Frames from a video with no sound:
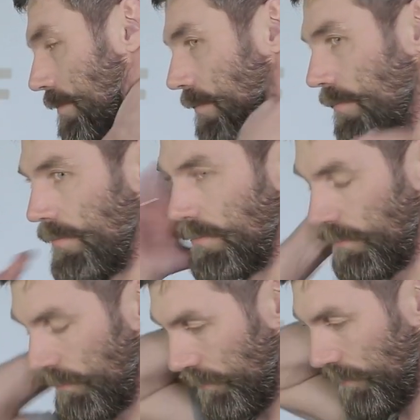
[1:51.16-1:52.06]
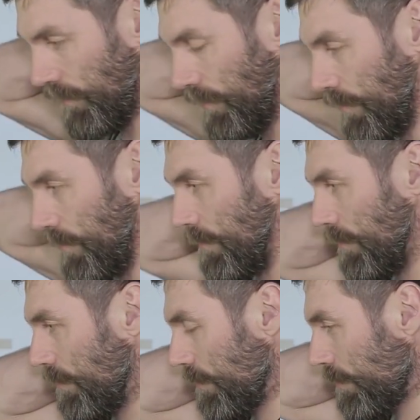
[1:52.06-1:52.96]

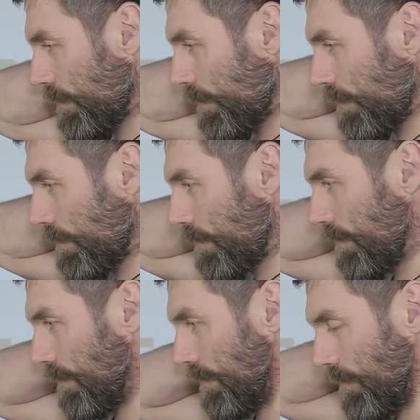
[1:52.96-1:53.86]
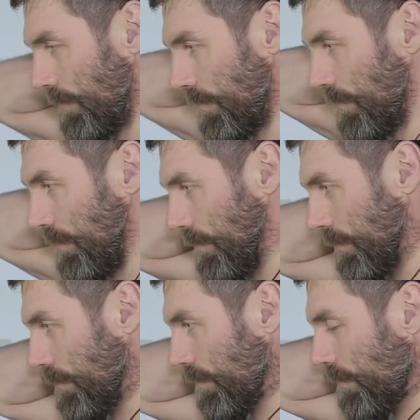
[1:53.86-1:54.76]

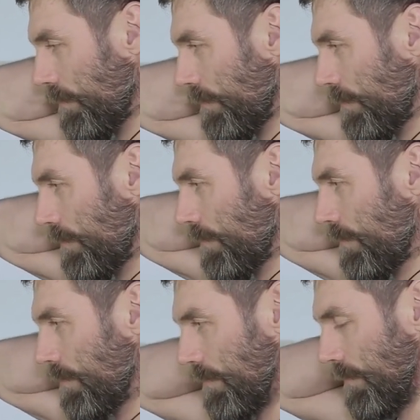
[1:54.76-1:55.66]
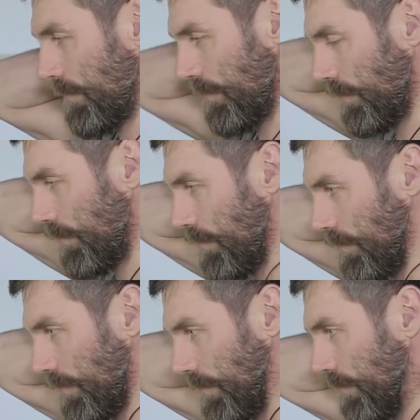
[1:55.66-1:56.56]

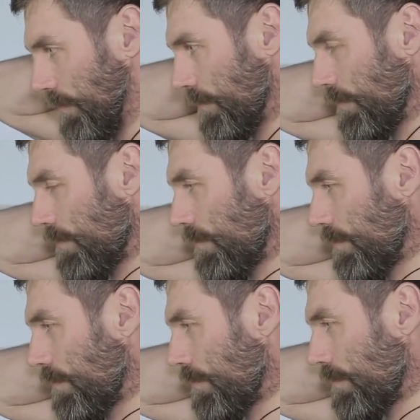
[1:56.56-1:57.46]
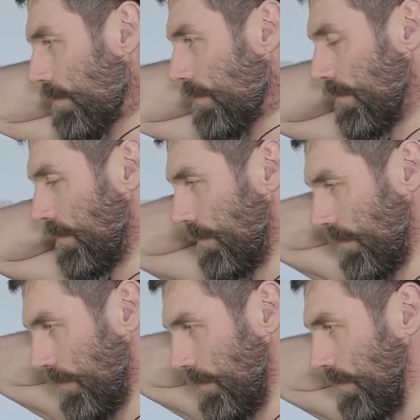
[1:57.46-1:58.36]

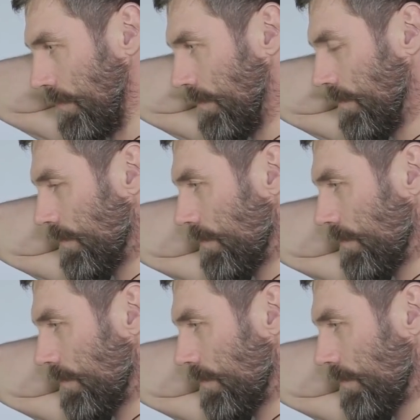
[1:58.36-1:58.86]
(silence)